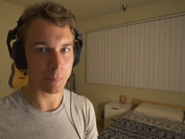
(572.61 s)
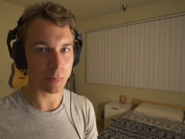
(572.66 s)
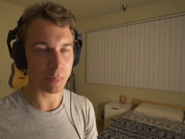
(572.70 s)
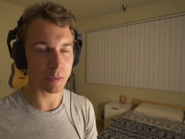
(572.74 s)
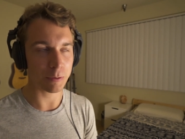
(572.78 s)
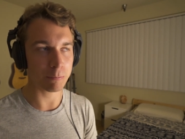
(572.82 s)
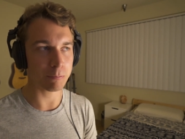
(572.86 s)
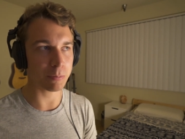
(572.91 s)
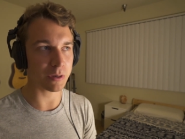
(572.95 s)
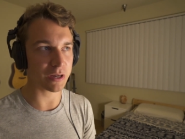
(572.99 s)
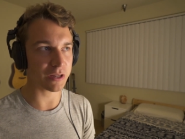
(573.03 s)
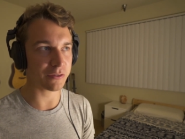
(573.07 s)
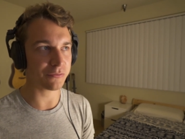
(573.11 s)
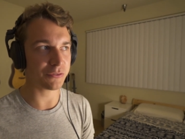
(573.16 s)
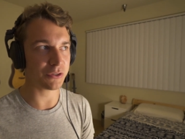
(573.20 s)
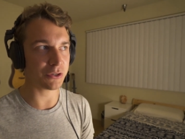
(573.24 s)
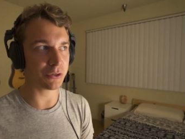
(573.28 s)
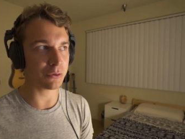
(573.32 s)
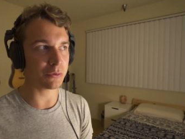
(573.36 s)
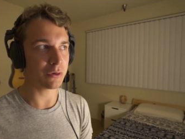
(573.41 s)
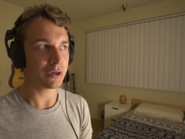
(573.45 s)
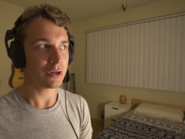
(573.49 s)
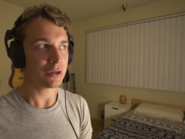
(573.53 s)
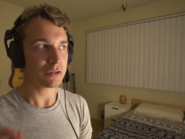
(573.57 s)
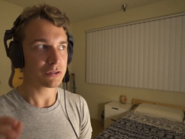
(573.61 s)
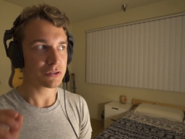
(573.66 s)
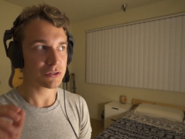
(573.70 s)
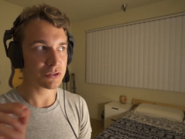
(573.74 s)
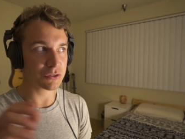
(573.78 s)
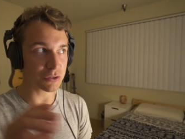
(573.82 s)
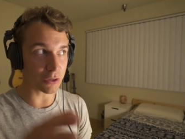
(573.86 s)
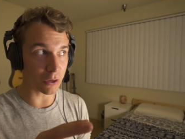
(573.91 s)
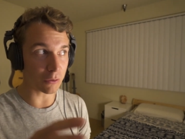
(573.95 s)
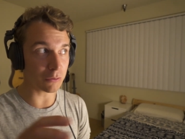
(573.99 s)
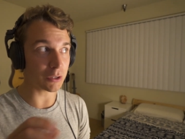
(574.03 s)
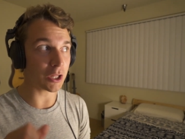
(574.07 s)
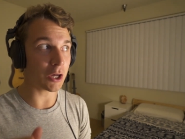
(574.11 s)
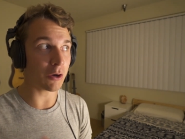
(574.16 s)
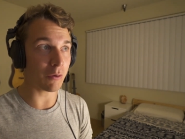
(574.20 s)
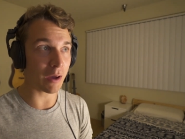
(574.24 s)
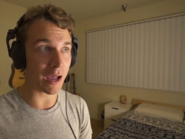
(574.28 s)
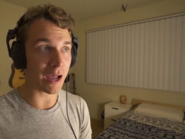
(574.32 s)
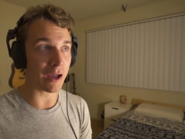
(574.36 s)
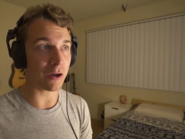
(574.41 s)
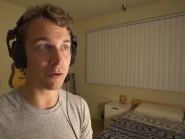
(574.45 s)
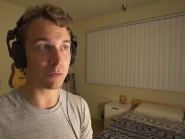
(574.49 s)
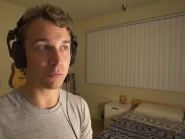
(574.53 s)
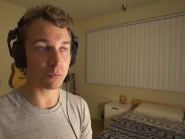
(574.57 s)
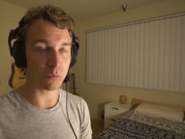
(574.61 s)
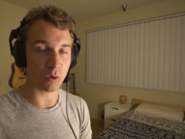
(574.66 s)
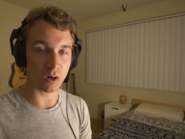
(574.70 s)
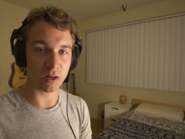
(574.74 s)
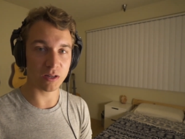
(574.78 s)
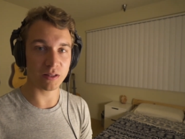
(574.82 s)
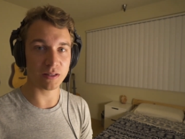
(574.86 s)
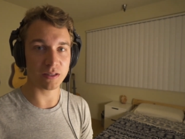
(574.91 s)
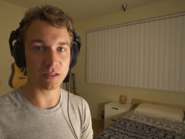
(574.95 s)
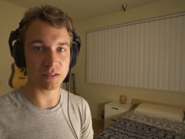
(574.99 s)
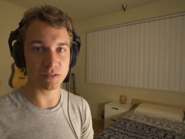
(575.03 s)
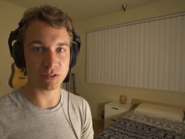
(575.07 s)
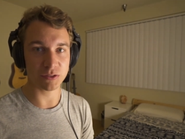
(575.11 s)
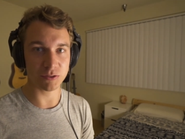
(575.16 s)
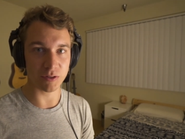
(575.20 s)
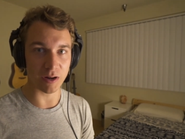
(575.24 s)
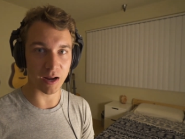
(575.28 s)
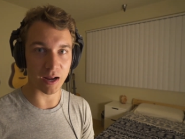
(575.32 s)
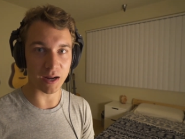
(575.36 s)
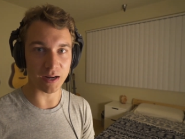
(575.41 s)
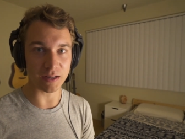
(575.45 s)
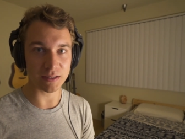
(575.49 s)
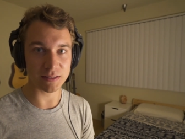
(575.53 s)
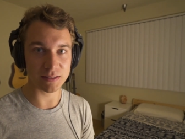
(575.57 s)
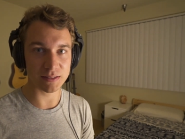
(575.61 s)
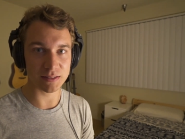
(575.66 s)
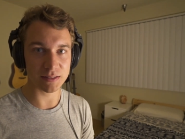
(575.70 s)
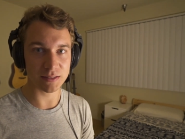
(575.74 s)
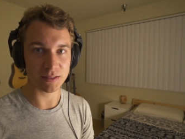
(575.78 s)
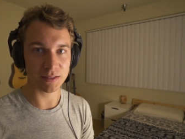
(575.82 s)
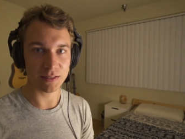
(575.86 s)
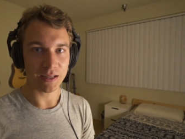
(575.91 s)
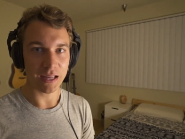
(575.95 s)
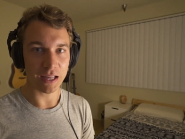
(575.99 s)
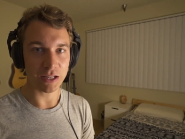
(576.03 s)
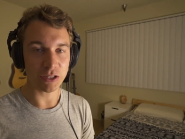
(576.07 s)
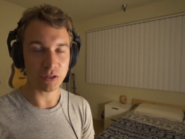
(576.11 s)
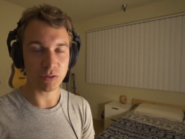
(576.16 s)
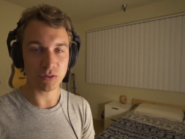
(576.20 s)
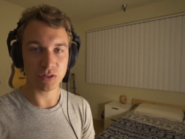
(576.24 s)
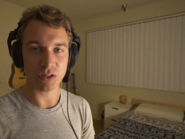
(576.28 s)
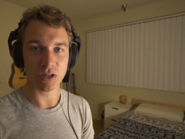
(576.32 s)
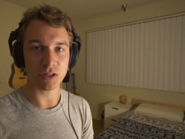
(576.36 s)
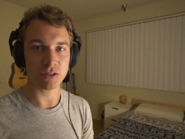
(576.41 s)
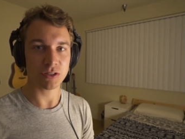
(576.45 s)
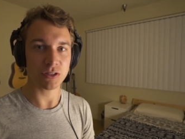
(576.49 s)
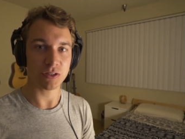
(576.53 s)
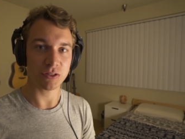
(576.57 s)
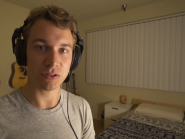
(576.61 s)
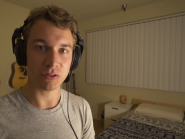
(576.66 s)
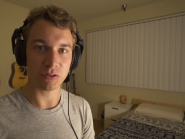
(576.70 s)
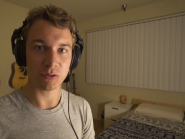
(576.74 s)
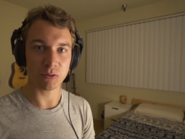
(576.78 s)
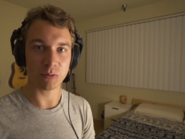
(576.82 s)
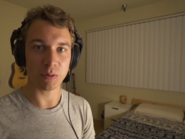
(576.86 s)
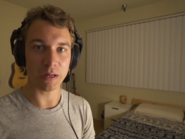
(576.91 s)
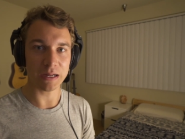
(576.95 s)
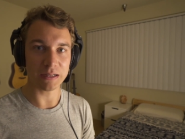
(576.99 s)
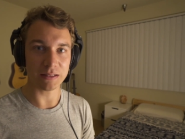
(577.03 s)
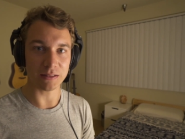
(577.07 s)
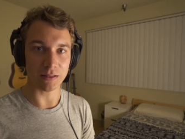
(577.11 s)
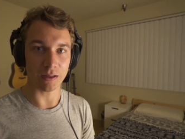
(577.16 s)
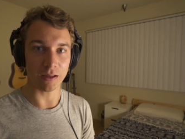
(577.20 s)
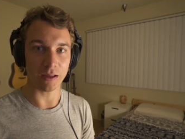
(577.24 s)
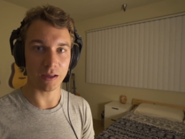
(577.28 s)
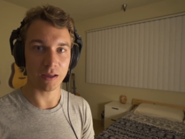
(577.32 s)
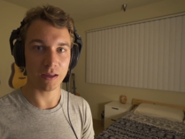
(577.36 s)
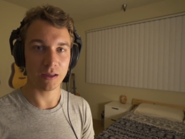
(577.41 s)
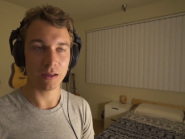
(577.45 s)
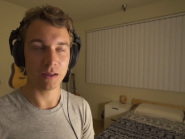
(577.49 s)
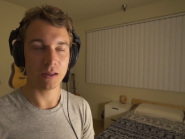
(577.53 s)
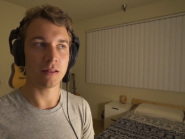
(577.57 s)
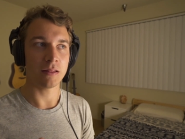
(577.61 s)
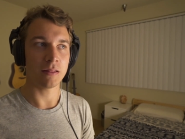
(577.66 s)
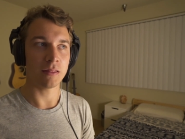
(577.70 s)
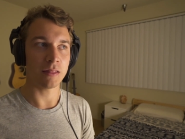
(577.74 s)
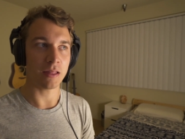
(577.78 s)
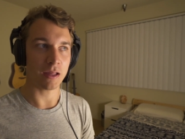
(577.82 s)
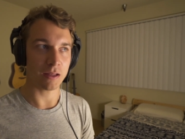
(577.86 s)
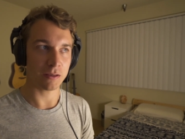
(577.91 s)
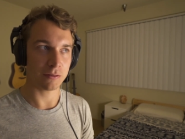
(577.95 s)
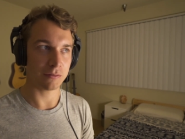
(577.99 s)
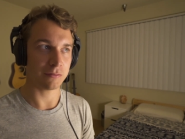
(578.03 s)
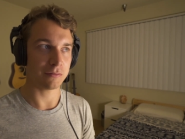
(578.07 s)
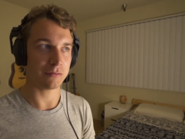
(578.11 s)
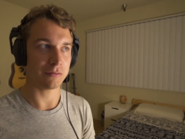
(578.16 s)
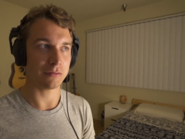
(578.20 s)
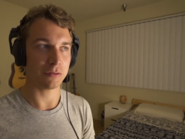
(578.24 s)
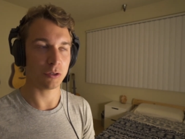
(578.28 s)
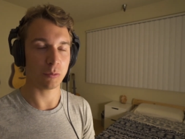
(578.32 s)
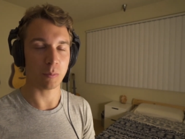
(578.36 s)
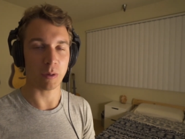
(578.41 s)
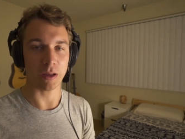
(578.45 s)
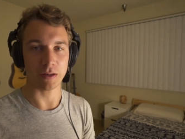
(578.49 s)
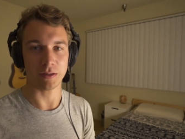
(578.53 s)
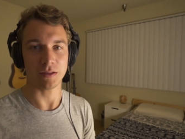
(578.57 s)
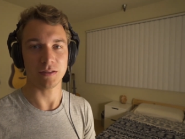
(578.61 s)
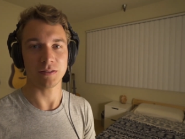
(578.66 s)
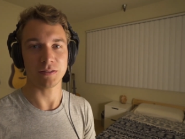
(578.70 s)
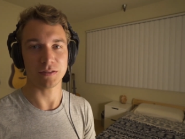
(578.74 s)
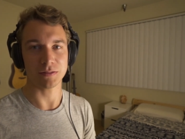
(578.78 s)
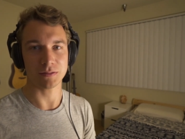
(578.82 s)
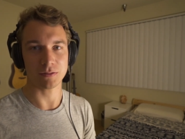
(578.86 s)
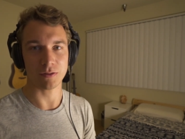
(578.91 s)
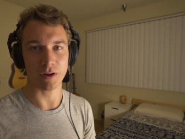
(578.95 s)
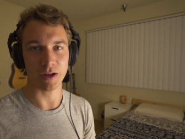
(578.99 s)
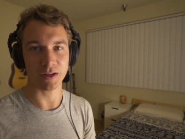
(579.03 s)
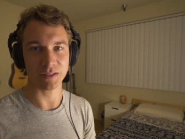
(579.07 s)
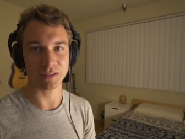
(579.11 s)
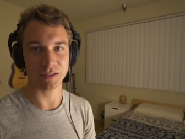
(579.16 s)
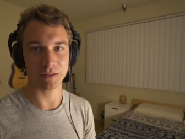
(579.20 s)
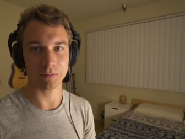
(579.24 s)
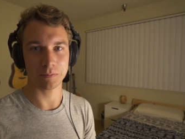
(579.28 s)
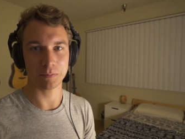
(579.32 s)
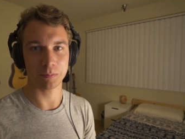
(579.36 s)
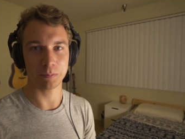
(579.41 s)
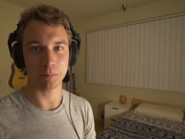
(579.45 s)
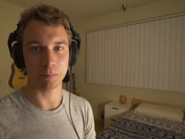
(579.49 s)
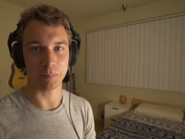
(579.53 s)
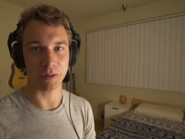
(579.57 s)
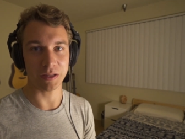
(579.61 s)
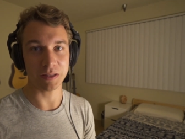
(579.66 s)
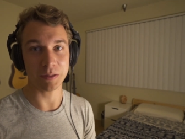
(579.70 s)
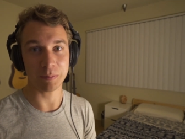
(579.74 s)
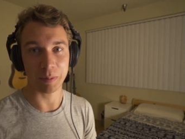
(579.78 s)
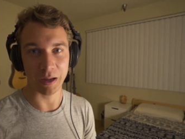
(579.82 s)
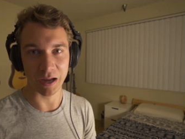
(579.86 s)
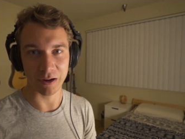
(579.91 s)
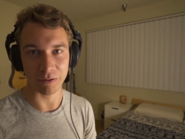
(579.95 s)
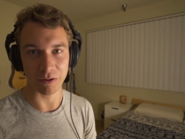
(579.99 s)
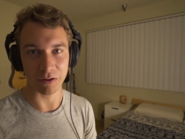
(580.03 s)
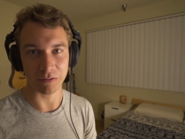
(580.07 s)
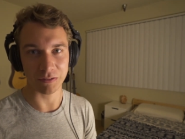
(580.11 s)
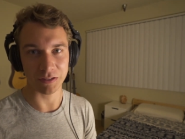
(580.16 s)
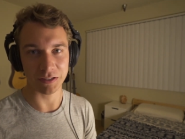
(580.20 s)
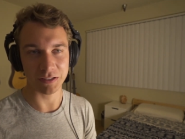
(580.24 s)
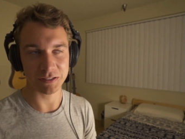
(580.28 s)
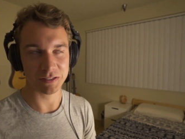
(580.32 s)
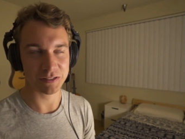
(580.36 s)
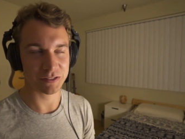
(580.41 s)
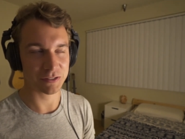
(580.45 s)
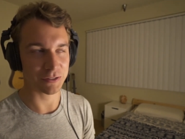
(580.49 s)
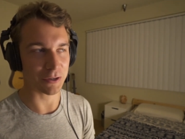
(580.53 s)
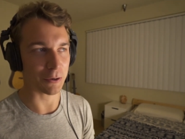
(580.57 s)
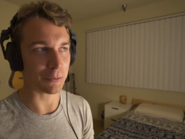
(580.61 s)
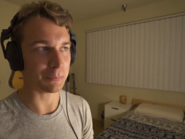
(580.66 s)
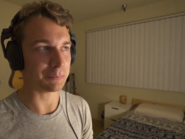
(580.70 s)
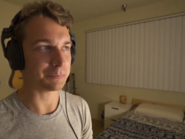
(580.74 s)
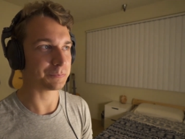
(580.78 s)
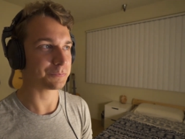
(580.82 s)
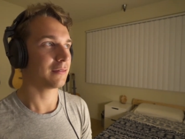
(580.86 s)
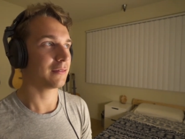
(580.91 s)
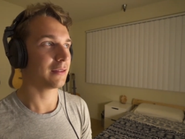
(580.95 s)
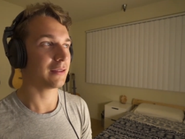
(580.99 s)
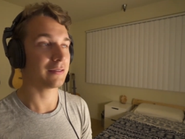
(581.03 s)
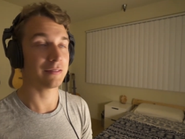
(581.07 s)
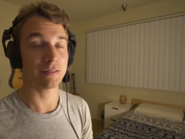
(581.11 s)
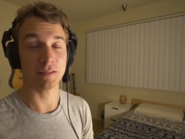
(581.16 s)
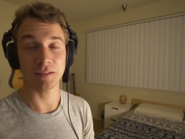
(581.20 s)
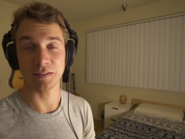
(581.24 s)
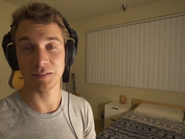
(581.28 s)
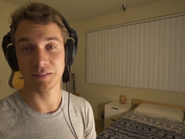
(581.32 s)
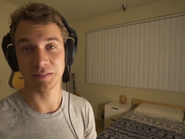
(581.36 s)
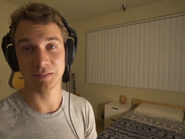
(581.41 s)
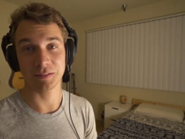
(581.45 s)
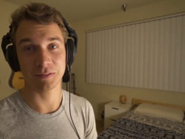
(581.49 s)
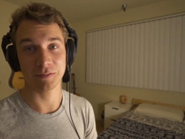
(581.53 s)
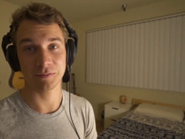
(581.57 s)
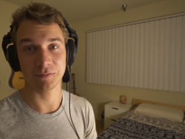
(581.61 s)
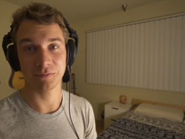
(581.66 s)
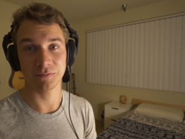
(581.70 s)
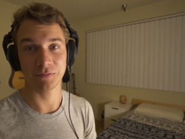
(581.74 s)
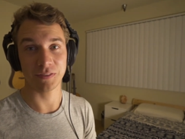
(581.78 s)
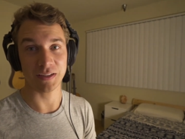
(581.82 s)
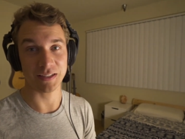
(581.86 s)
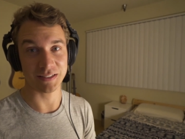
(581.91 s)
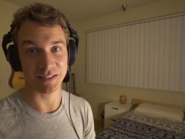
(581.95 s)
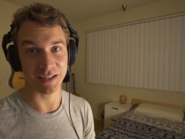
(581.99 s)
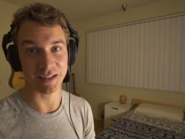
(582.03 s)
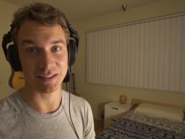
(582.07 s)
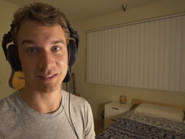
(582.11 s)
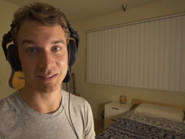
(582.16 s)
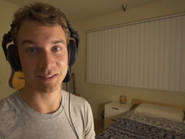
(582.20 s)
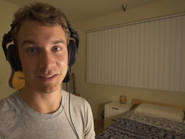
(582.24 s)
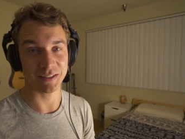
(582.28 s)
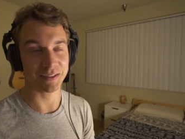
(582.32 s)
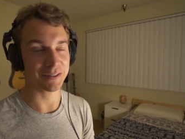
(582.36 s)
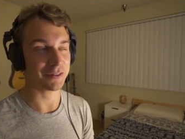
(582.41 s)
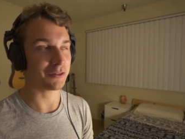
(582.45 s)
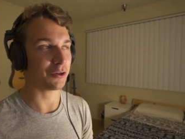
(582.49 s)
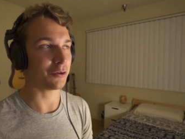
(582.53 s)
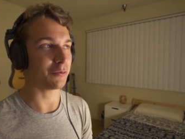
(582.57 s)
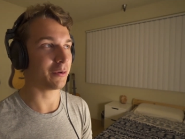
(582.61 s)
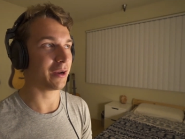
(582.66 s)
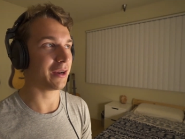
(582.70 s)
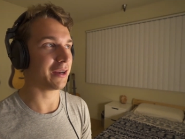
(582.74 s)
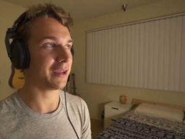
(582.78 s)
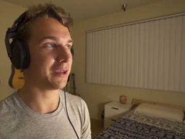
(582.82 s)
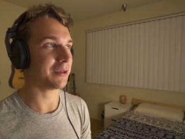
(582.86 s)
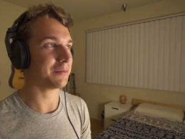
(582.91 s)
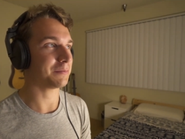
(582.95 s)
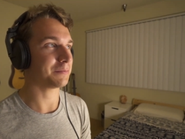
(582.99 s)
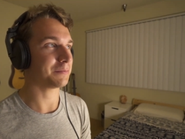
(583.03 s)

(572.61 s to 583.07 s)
But if you solo out one of these tracks and you judge it too quickly, then you might get distracted by the background hiss. So this is fantastic already.